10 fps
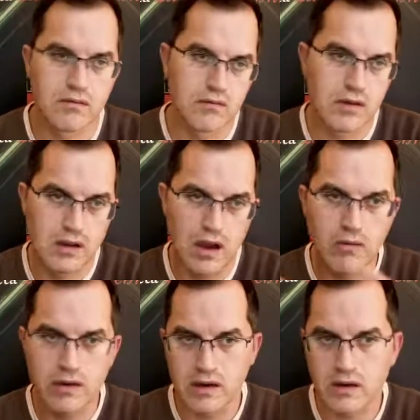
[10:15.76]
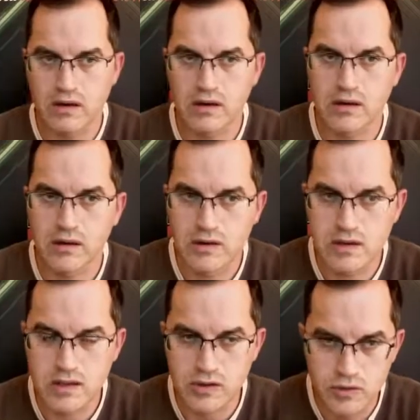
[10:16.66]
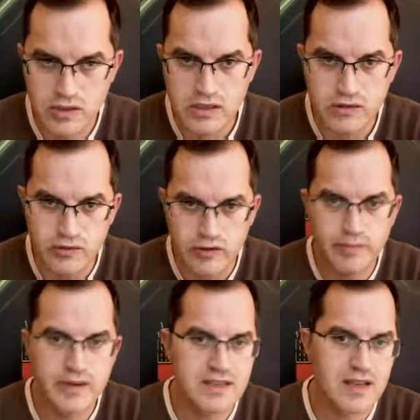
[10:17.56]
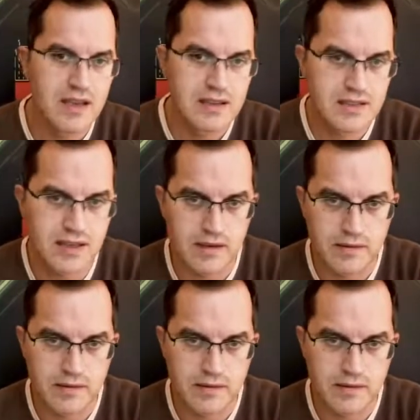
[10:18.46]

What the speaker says: governing institution in Europe is CEN,